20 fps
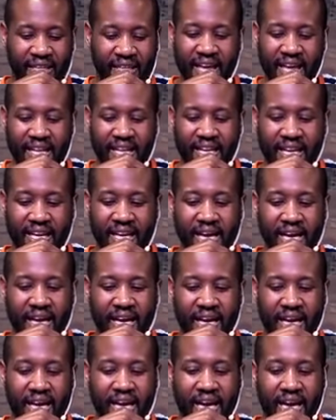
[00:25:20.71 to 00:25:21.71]

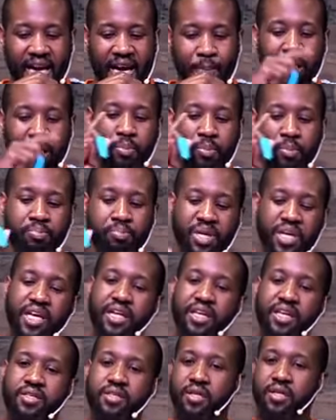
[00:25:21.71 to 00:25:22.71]
that my
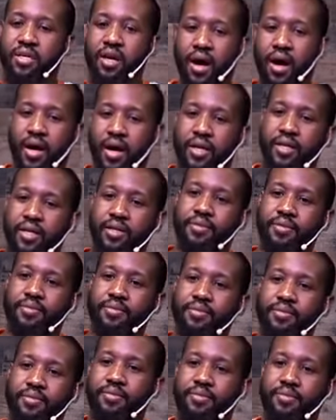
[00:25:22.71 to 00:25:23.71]
obedience to
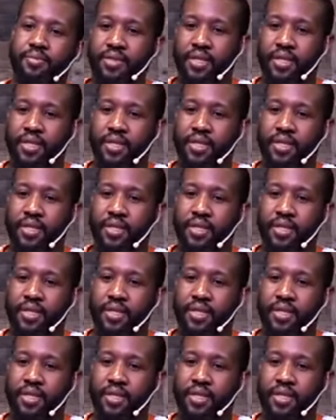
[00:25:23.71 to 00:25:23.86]
God